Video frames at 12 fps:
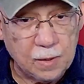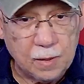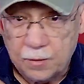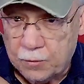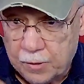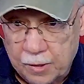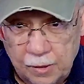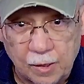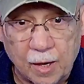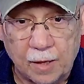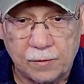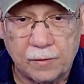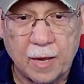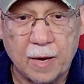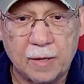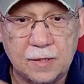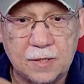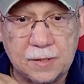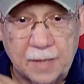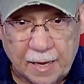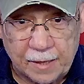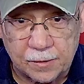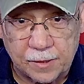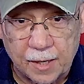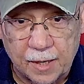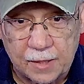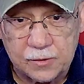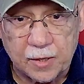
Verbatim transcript: You cannot. They are standardized.